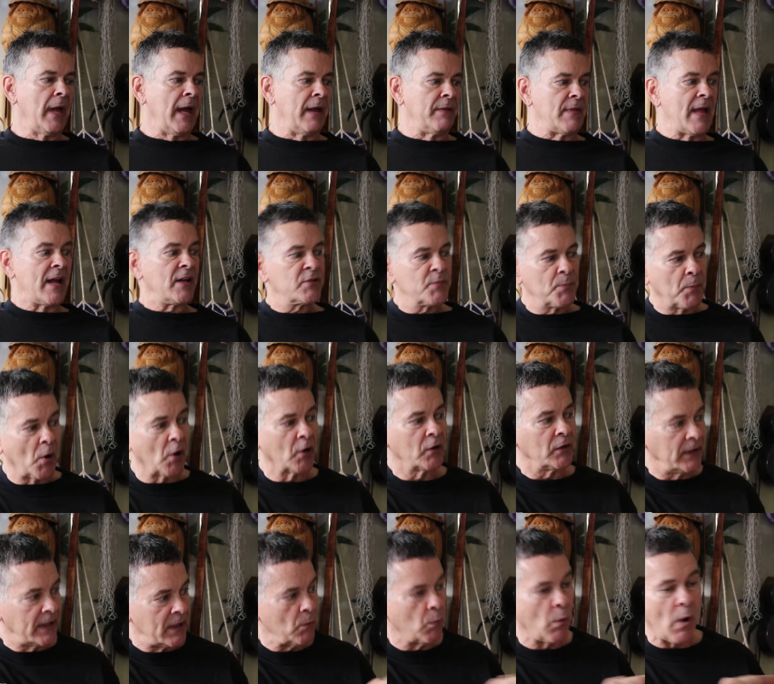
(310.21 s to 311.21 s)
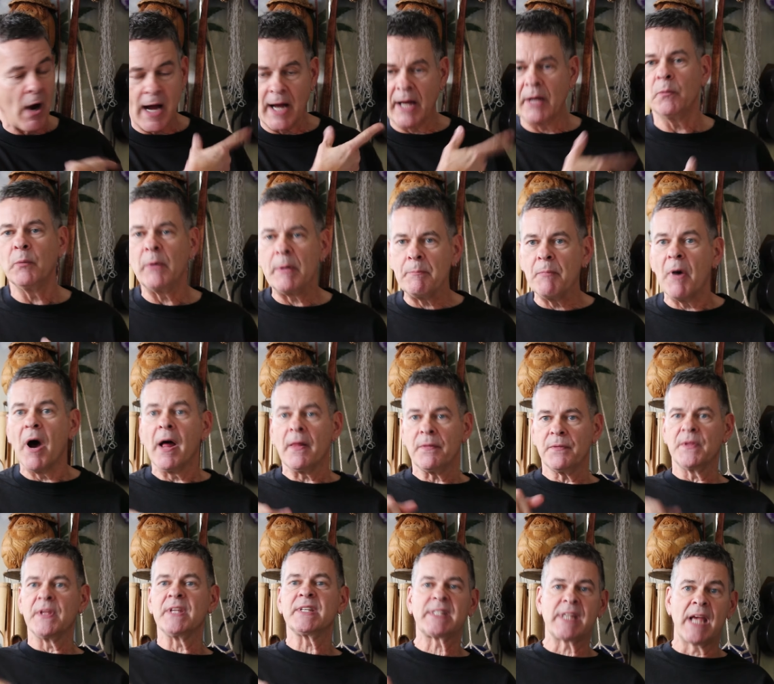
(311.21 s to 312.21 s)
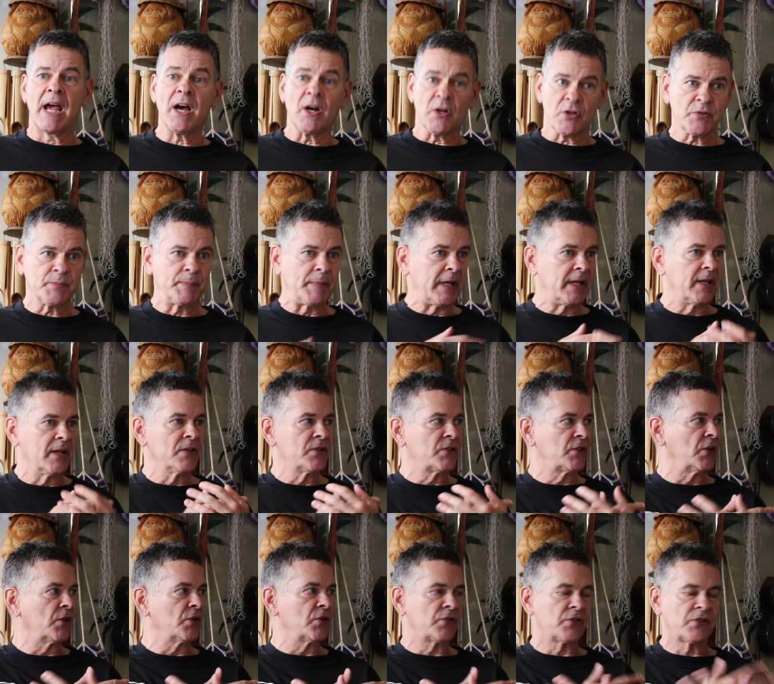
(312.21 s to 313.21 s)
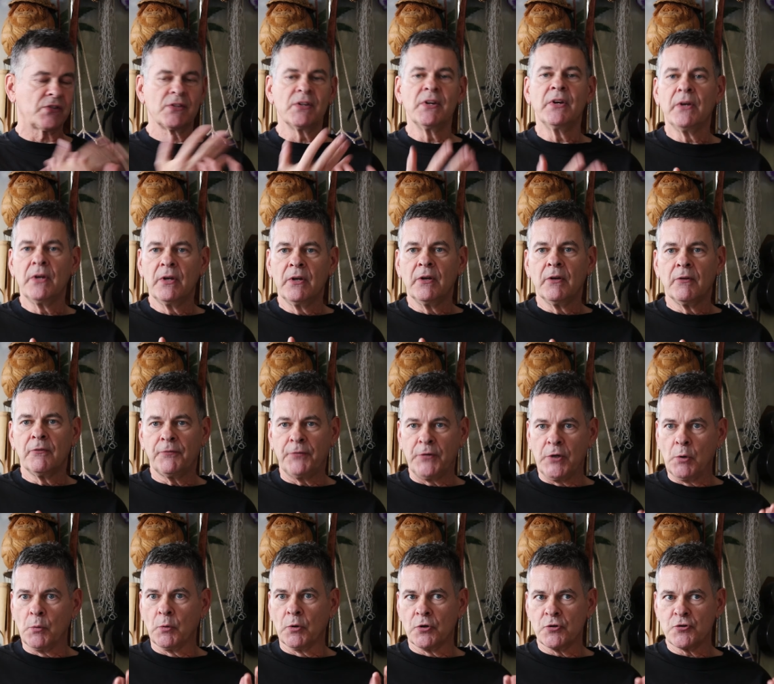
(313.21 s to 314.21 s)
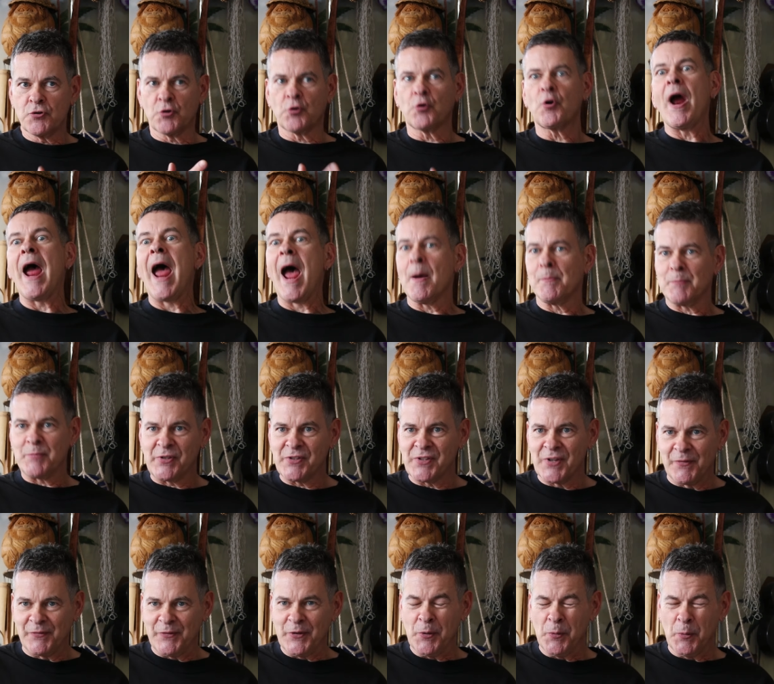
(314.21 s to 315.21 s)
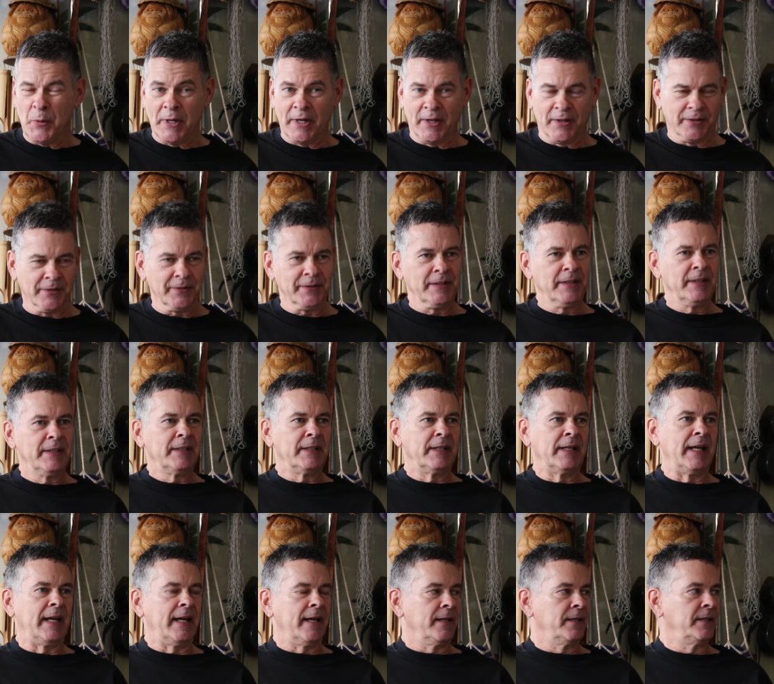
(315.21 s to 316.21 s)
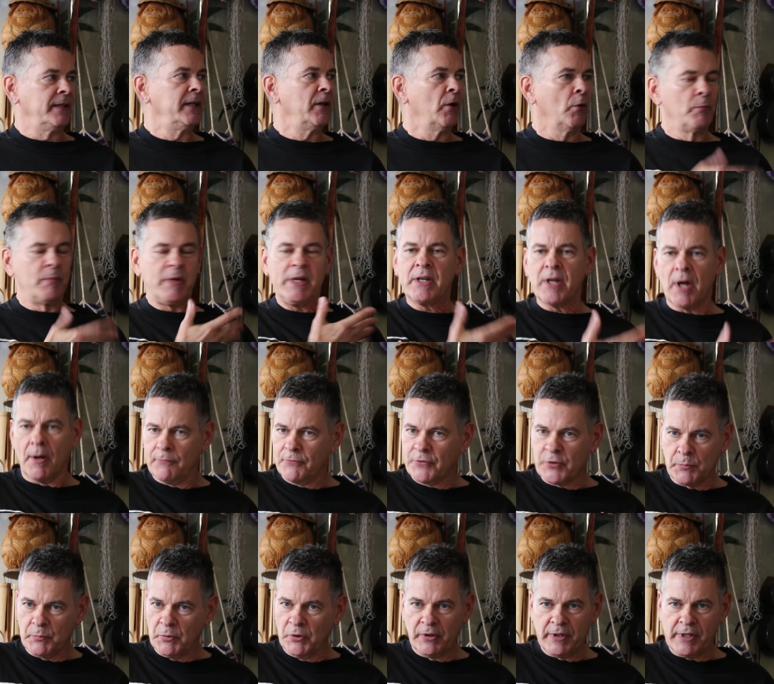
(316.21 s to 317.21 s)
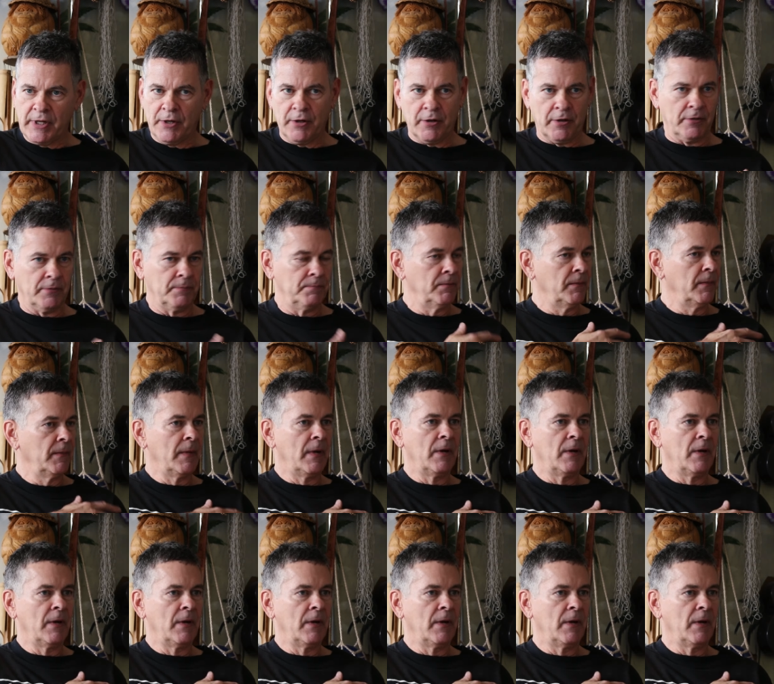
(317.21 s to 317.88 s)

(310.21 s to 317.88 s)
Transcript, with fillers: And that's partly why we bought this house, because there's fewer traps, if you will, and he'll be comfortable here.